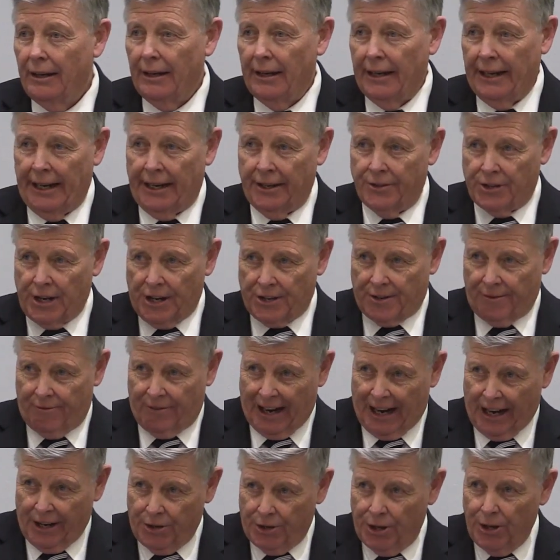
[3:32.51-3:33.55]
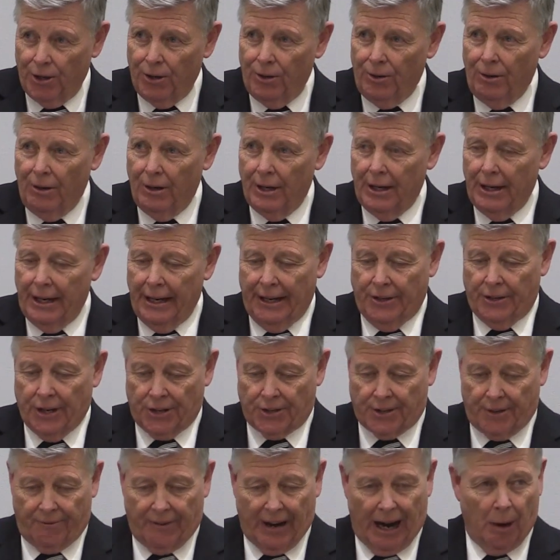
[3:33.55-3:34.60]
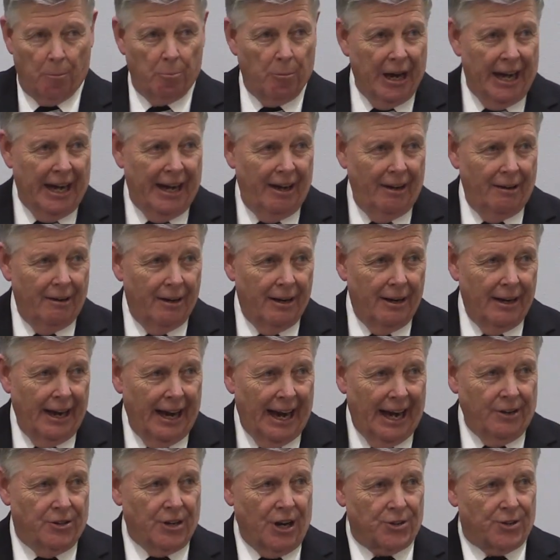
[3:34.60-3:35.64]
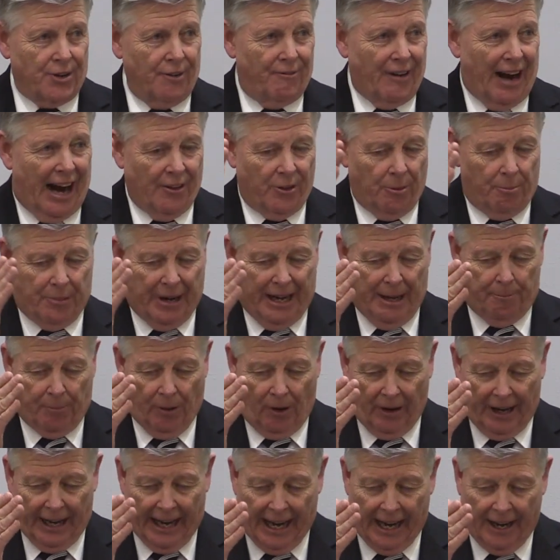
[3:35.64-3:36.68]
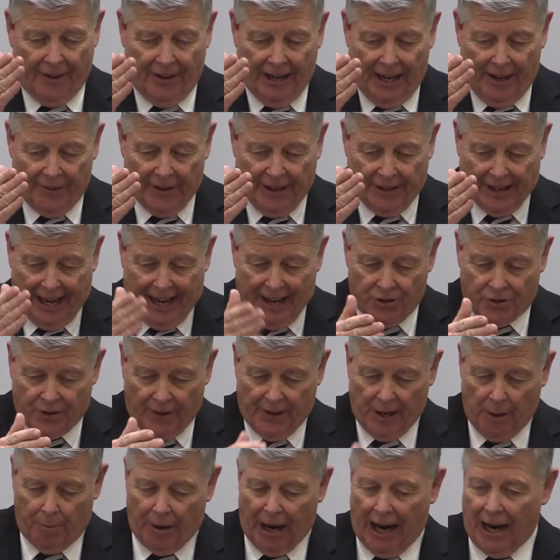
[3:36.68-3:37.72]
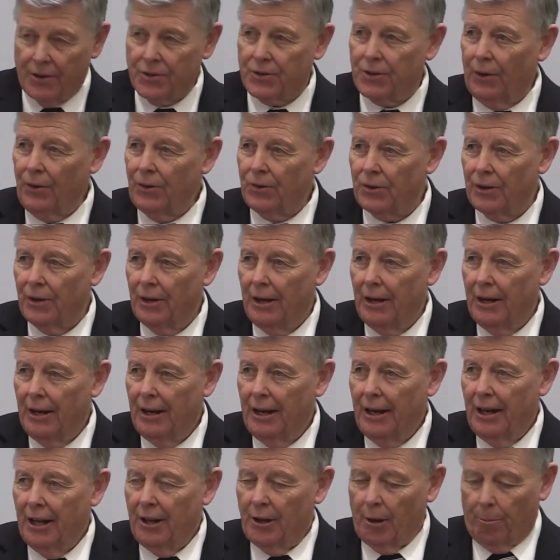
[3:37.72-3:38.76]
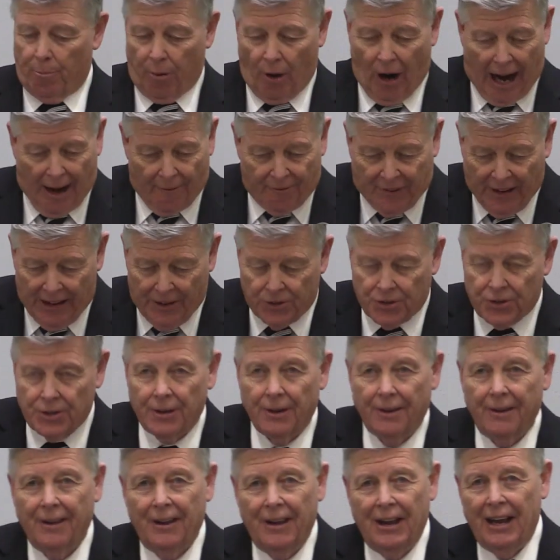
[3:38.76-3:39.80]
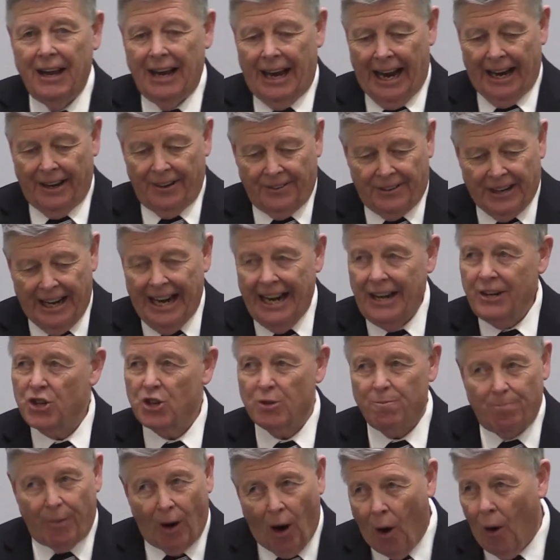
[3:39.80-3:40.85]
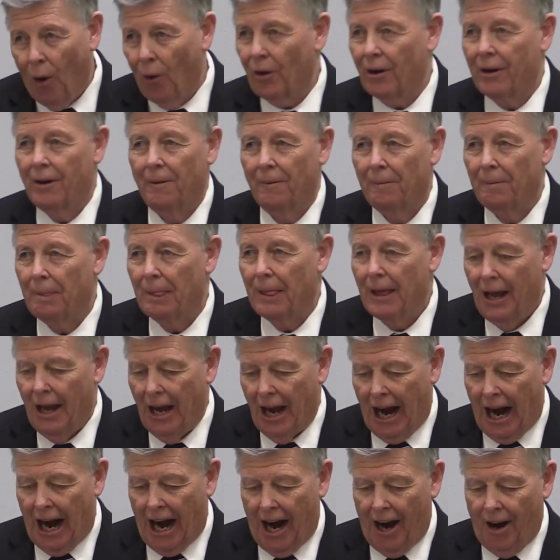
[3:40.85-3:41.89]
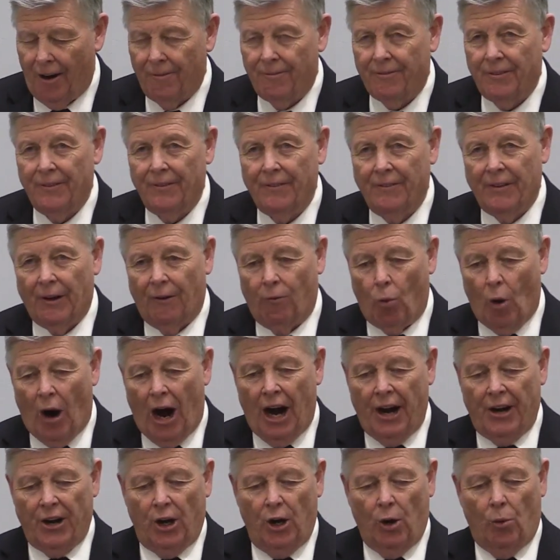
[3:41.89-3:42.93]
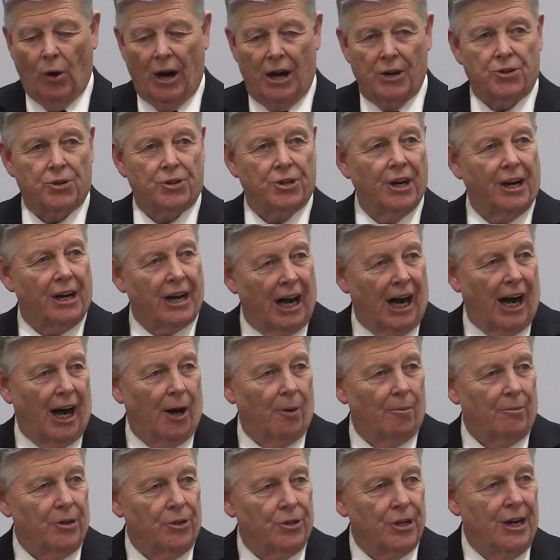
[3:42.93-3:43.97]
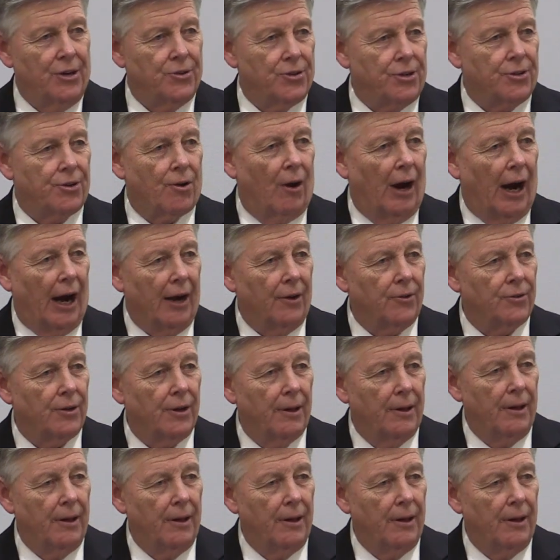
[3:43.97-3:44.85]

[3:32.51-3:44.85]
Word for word: He could justify you, justify me. He justified the people in the days of the apostles. The prophets indeed spoke of the one who was to come, Jesus Christ.